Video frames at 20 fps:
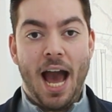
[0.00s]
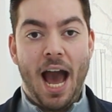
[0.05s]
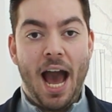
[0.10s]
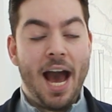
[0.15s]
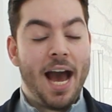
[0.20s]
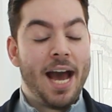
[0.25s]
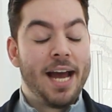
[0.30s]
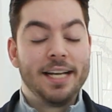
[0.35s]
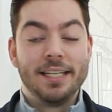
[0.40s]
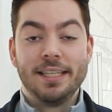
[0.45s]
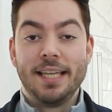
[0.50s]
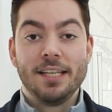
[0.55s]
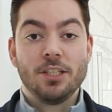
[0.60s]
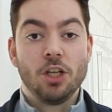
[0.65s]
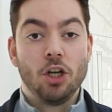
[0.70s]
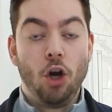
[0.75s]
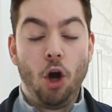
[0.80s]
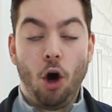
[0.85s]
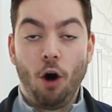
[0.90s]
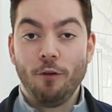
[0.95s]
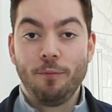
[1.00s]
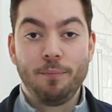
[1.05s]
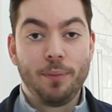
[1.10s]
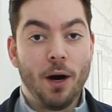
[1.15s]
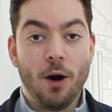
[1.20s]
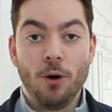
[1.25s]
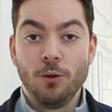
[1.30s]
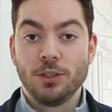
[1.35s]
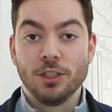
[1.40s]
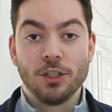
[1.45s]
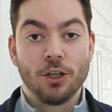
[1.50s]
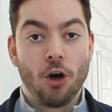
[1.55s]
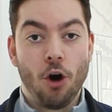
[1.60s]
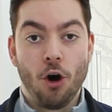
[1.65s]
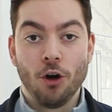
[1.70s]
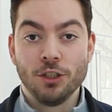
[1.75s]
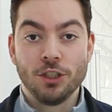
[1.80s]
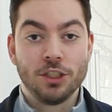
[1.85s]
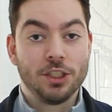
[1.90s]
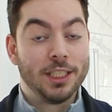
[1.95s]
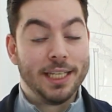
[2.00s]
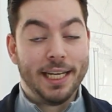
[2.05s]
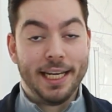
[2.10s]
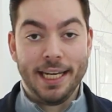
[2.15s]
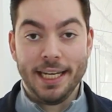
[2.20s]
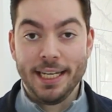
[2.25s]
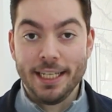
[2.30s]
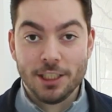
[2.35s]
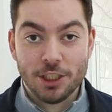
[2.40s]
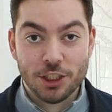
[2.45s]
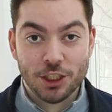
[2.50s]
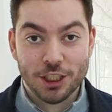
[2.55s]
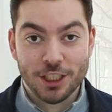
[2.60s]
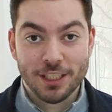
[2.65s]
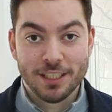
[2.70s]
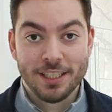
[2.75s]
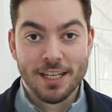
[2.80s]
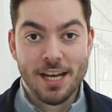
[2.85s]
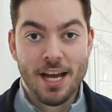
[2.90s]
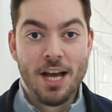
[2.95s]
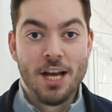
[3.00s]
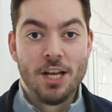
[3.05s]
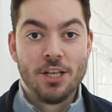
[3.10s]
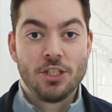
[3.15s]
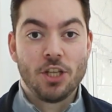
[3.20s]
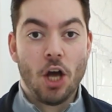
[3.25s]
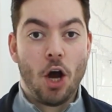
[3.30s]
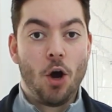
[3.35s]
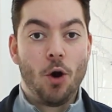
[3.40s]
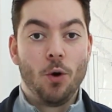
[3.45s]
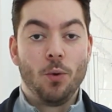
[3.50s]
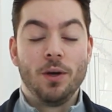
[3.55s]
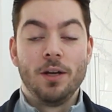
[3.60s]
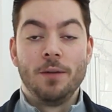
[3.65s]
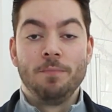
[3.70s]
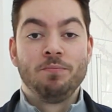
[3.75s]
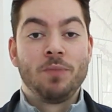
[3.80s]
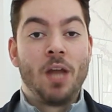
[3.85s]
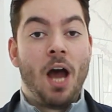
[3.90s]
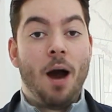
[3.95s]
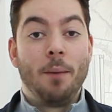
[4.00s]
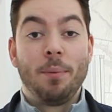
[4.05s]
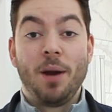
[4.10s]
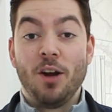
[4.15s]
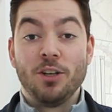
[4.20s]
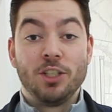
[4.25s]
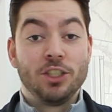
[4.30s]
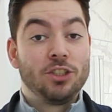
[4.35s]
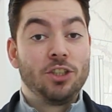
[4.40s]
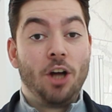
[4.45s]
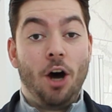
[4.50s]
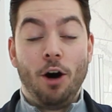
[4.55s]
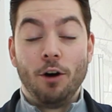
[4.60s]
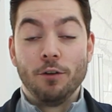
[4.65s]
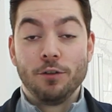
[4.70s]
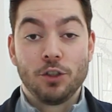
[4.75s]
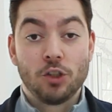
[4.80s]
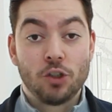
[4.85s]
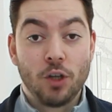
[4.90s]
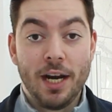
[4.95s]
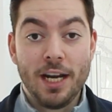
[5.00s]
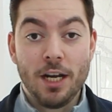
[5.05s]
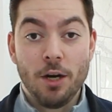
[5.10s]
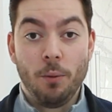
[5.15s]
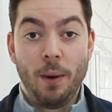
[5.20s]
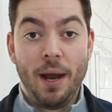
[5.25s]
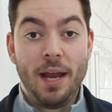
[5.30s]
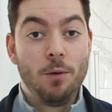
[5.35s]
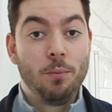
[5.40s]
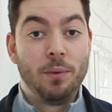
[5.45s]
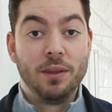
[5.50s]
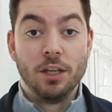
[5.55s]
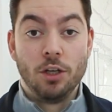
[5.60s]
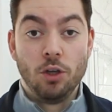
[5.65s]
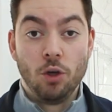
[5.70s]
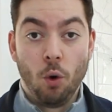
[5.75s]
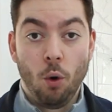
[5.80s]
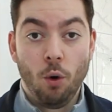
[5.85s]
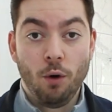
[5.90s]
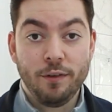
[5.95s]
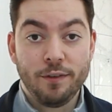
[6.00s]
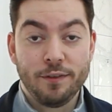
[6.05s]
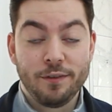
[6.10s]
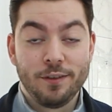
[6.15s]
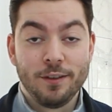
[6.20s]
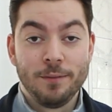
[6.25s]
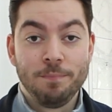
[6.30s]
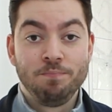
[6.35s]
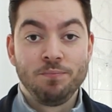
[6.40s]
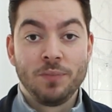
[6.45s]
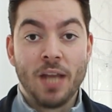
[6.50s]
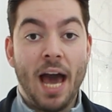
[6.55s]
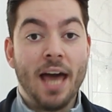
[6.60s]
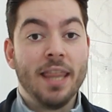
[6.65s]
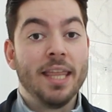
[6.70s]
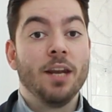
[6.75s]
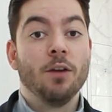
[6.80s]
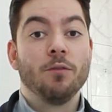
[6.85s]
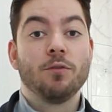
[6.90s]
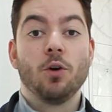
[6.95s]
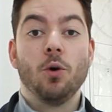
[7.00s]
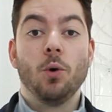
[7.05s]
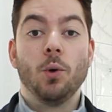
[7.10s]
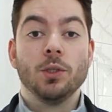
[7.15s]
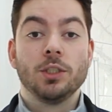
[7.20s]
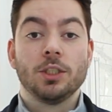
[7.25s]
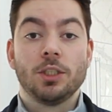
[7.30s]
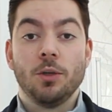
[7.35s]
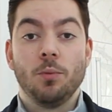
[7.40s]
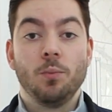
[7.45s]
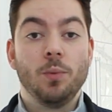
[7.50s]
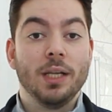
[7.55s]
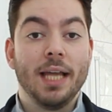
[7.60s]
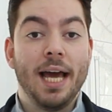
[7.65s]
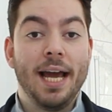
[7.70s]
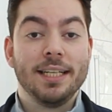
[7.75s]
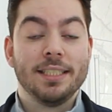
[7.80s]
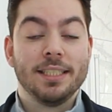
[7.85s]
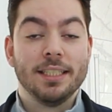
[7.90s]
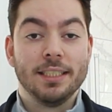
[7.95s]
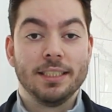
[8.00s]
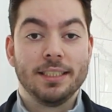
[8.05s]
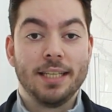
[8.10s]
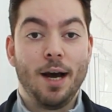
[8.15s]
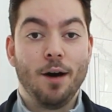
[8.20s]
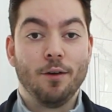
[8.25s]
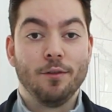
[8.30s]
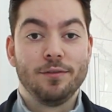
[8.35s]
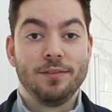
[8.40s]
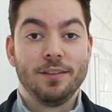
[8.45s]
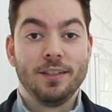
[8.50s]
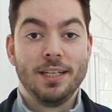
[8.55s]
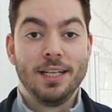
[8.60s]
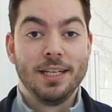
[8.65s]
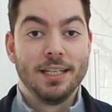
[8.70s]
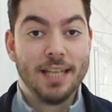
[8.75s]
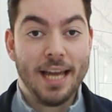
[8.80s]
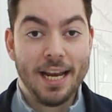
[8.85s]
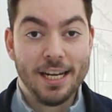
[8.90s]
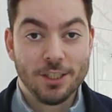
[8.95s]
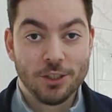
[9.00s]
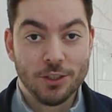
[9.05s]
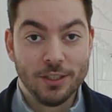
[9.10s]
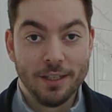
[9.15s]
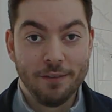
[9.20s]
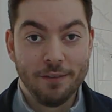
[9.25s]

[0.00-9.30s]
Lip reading: And there's a lot of pros and cons to each. So I'm going to start straight away with the North, and then of course we'll head to the South later